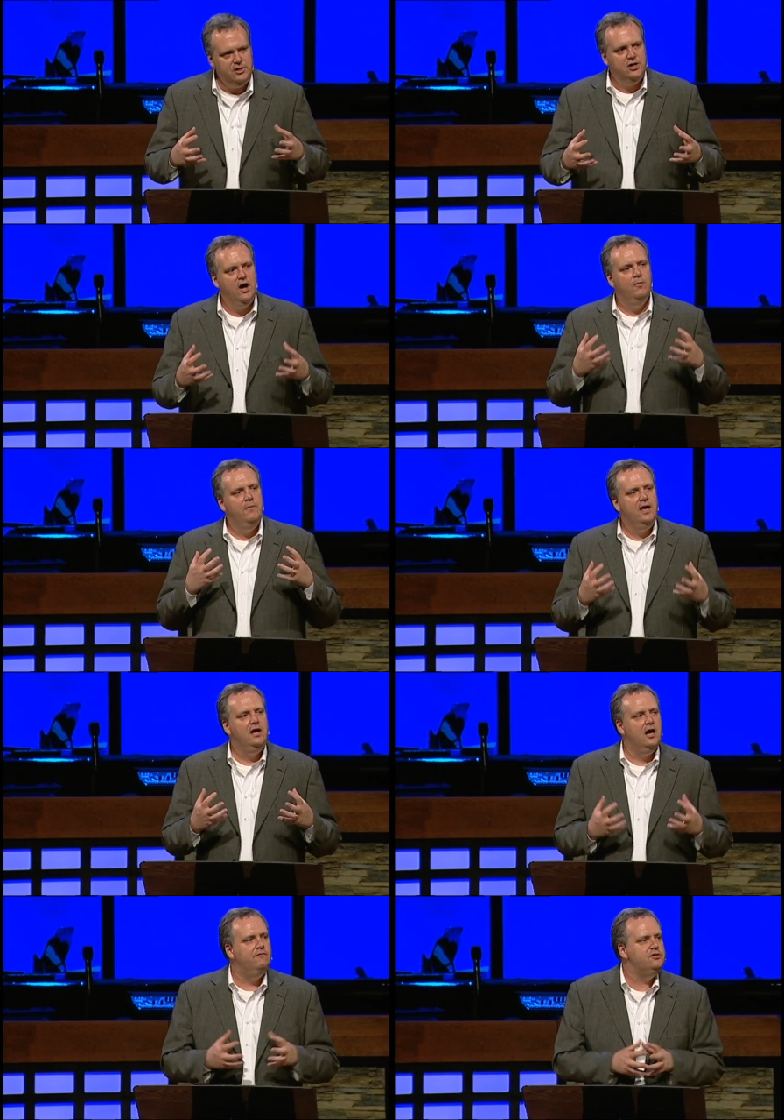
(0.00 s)
But you know,
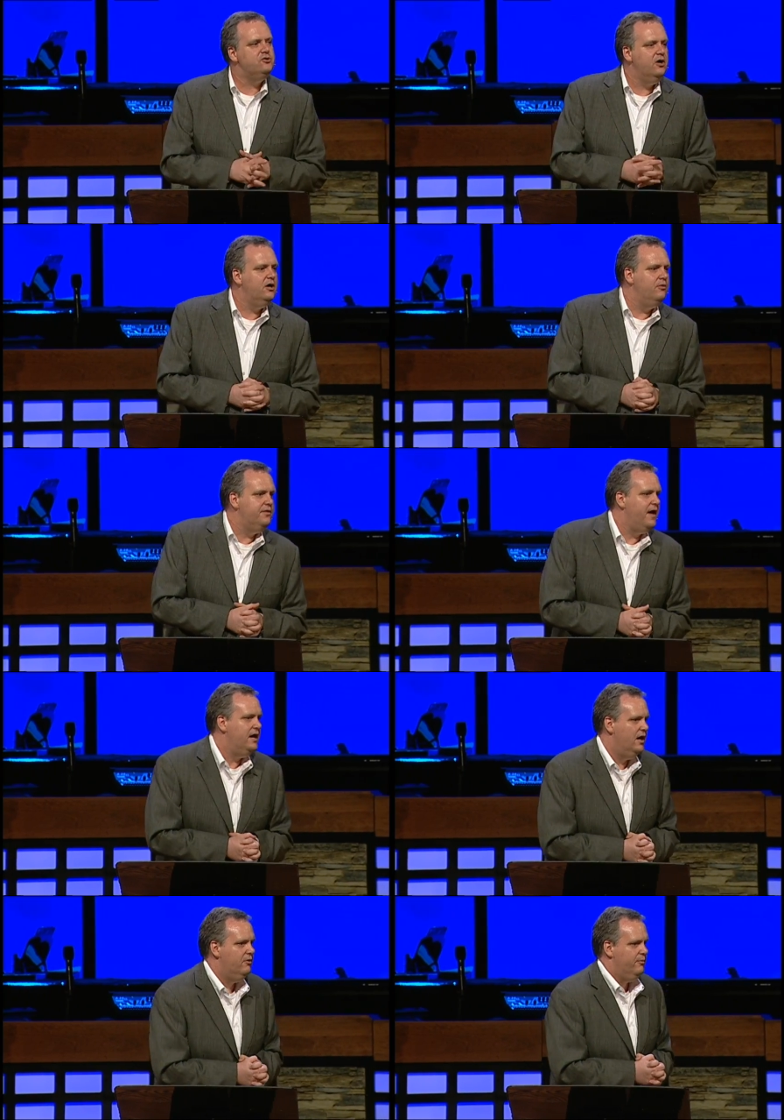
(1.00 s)
many of us struggle with
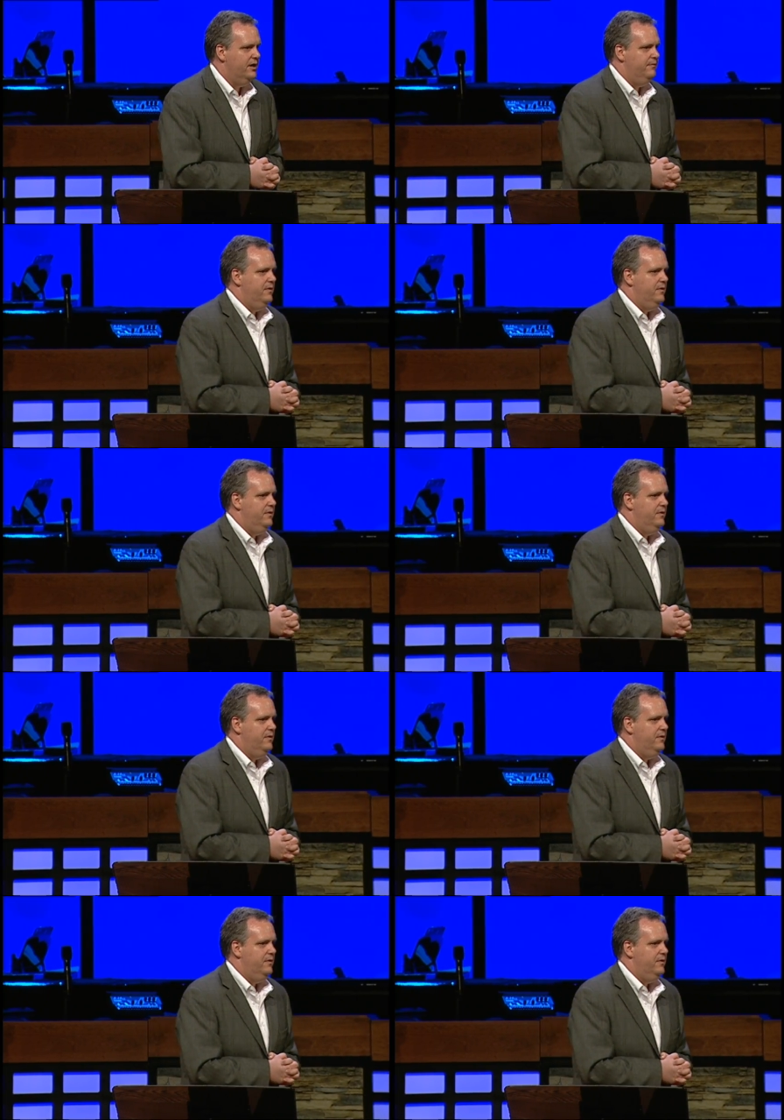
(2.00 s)
that, don't we?